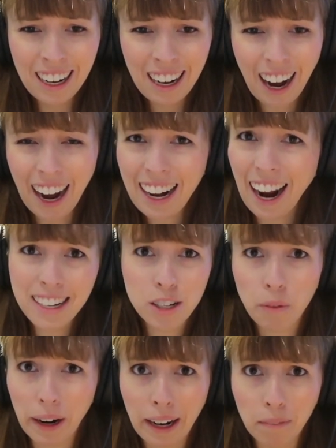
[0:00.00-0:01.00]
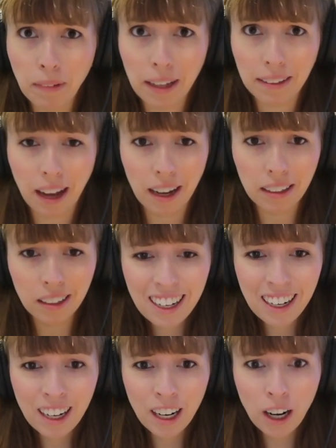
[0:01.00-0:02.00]
I'd hate to wake up like that.
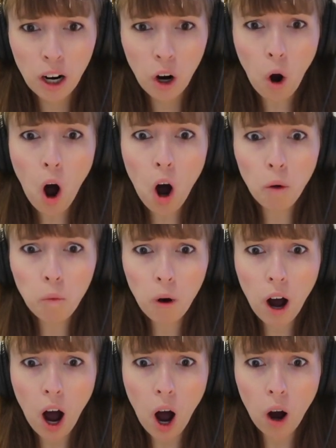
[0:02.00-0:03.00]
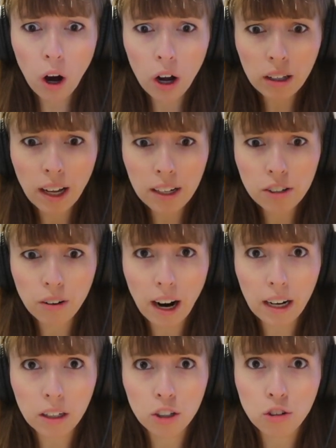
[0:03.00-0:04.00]
Oh, whoa, her legs are
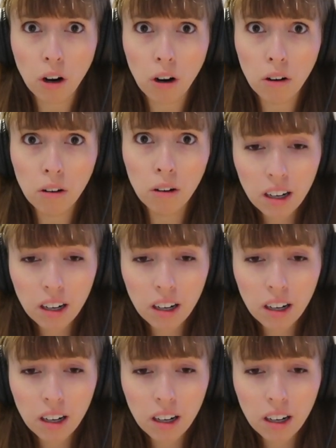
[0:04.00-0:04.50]
out of control.